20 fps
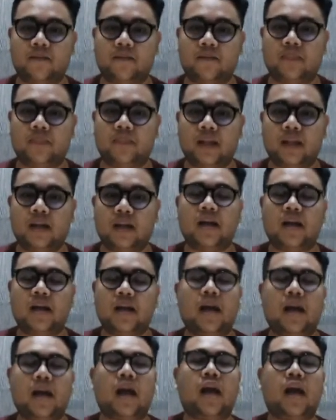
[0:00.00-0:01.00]
And
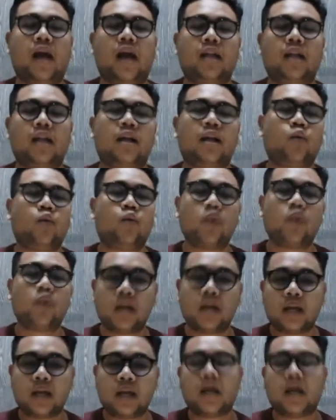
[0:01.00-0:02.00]
we are
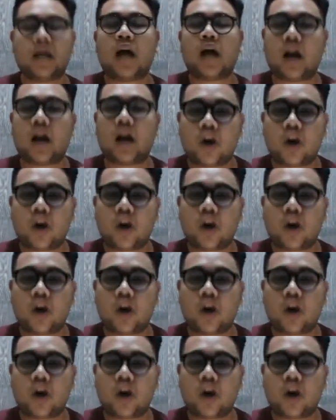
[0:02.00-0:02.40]
going to